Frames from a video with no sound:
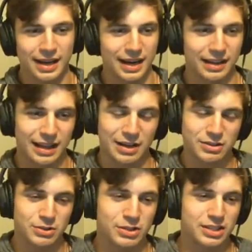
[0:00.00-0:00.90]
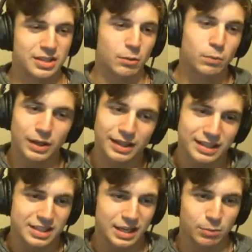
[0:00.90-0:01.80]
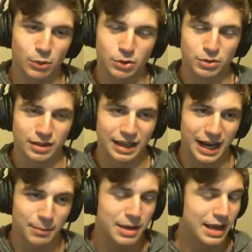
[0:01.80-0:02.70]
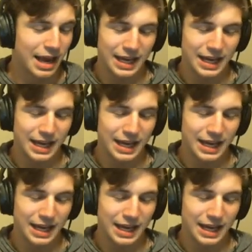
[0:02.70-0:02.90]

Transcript: and allows you just to really steamroll through the game.